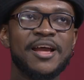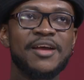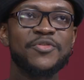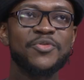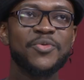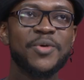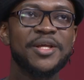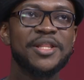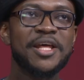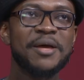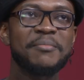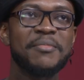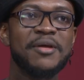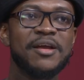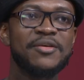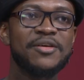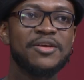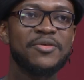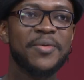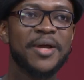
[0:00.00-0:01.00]
everywhere that
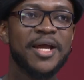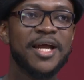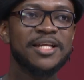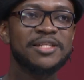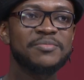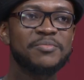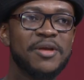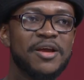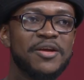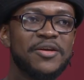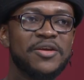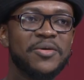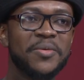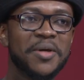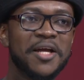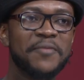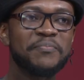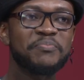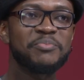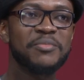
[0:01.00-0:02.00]
Mary, Mary went, went, Mary
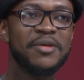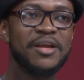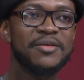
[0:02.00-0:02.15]
went,